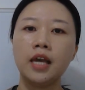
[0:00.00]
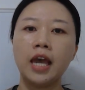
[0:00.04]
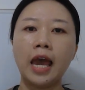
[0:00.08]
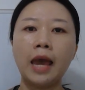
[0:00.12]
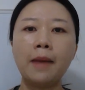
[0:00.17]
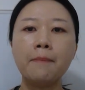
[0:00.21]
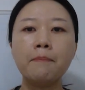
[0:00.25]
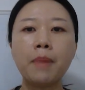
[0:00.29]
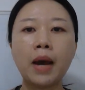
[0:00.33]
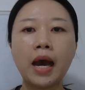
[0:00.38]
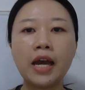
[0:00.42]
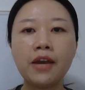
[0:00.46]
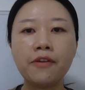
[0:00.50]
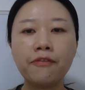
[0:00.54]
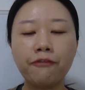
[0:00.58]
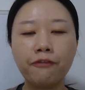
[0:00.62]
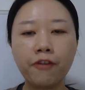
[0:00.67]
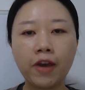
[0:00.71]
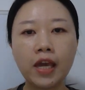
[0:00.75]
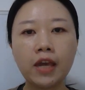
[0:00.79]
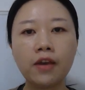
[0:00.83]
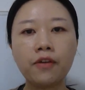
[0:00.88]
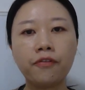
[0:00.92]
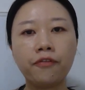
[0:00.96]
And by
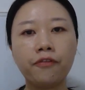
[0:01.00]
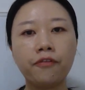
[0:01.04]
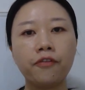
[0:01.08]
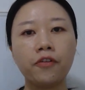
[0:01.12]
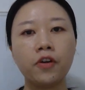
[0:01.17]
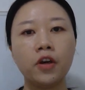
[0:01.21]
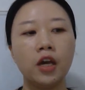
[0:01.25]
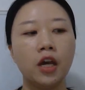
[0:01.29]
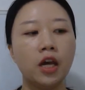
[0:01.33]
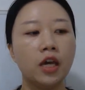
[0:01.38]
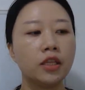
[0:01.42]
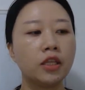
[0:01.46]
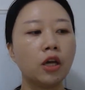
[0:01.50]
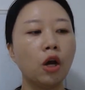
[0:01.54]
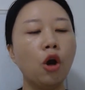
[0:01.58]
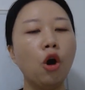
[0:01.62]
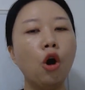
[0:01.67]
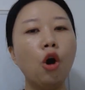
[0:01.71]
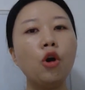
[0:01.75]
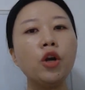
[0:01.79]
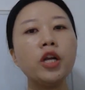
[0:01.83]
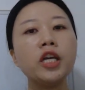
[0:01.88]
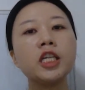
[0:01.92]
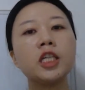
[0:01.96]
faith, the
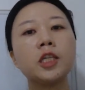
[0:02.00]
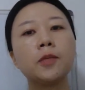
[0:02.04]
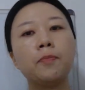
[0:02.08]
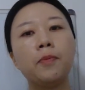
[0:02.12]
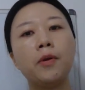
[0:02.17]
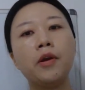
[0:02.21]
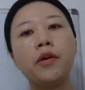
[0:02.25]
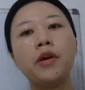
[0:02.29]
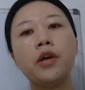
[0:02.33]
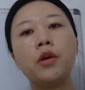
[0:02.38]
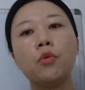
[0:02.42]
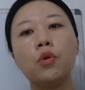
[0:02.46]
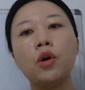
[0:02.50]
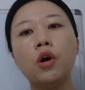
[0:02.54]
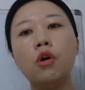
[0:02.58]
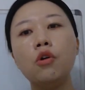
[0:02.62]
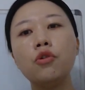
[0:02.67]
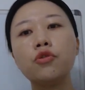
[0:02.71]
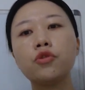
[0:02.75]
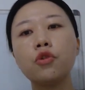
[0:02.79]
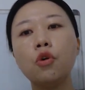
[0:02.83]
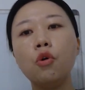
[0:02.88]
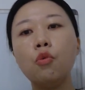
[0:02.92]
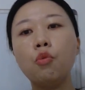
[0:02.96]
Holy Spirit will
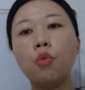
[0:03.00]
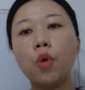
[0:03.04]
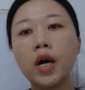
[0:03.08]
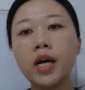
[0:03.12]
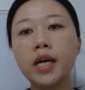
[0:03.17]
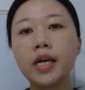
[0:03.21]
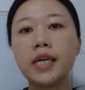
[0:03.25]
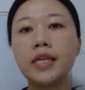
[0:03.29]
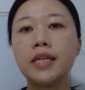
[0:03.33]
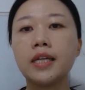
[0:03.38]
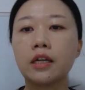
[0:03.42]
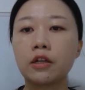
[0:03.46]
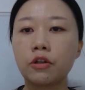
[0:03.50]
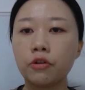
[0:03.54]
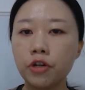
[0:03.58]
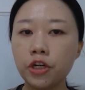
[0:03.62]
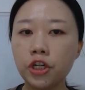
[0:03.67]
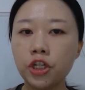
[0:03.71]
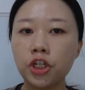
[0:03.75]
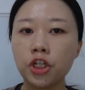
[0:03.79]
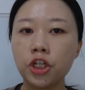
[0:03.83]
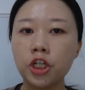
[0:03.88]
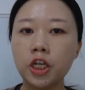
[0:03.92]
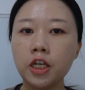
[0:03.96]
also work in a
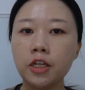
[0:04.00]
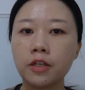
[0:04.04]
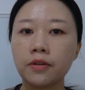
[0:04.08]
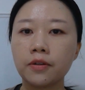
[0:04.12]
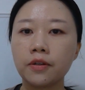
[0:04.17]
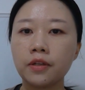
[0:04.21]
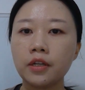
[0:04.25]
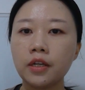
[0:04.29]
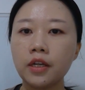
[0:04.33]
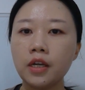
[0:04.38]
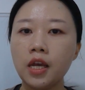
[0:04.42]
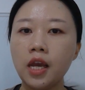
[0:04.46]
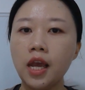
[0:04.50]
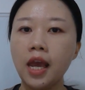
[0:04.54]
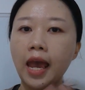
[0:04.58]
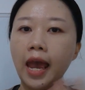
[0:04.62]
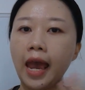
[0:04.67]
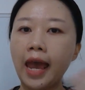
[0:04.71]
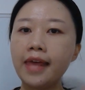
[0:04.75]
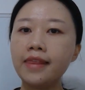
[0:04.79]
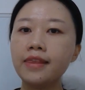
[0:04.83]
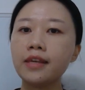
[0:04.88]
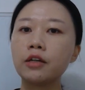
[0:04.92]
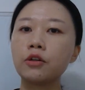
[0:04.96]
Christian,
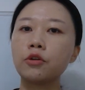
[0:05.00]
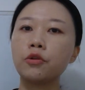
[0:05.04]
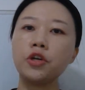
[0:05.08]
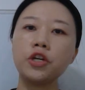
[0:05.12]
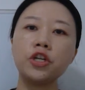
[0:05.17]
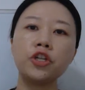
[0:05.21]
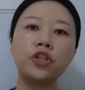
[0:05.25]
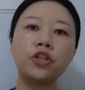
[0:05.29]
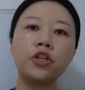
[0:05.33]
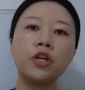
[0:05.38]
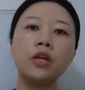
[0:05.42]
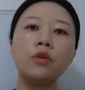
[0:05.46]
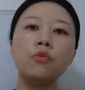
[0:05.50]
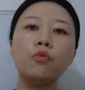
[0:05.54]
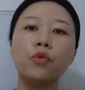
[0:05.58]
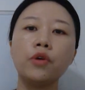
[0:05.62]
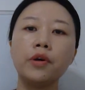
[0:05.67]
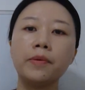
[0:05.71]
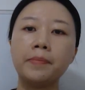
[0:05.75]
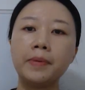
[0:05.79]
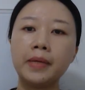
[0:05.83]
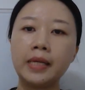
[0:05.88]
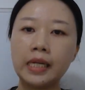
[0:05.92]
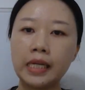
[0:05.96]
and the Christian
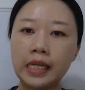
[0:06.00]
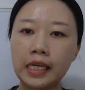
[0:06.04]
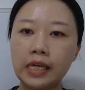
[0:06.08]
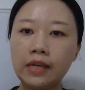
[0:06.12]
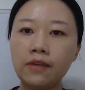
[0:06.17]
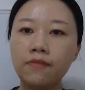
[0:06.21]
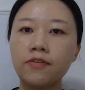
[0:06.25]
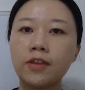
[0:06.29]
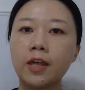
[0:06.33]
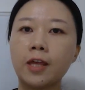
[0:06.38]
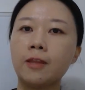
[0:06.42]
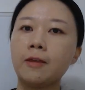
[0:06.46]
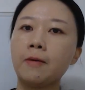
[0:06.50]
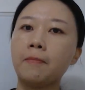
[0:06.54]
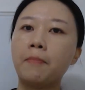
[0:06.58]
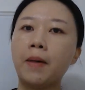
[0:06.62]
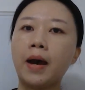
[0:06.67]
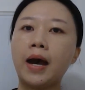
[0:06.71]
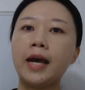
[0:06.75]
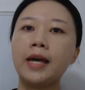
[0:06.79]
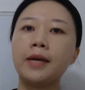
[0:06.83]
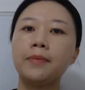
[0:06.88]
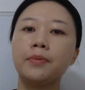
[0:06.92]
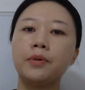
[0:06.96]
will believe that the
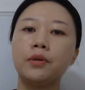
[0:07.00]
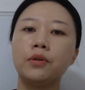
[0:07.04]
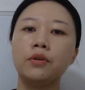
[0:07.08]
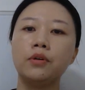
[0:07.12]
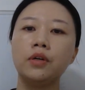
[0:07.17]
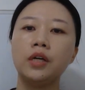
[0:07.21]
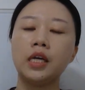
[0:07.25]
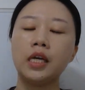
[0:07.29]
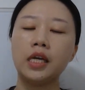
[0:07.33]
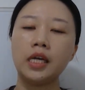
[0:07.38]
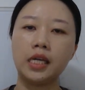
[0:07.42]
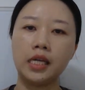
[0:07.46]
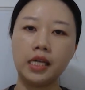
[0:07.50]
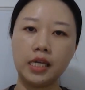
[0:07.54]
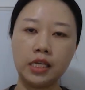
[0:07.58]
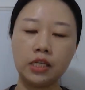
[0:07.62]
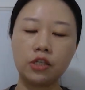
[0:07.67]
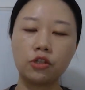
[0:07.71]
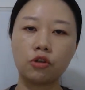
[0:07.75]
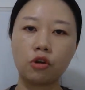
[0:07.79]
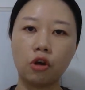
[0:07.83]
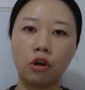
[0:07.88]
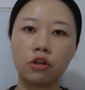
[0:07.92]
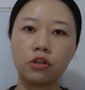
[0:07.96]
Bible
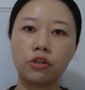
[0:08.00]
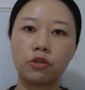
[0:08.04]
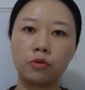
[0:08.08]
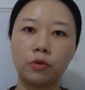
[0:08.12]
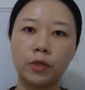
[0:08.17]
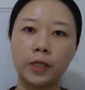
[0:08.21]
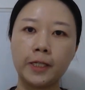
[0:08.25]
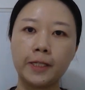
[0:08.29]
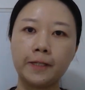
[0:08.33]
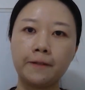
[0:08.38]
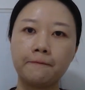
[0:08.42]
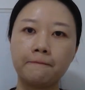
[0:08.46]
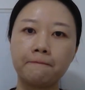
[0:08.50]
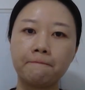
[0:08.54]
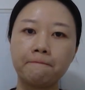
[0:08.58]
is God's word.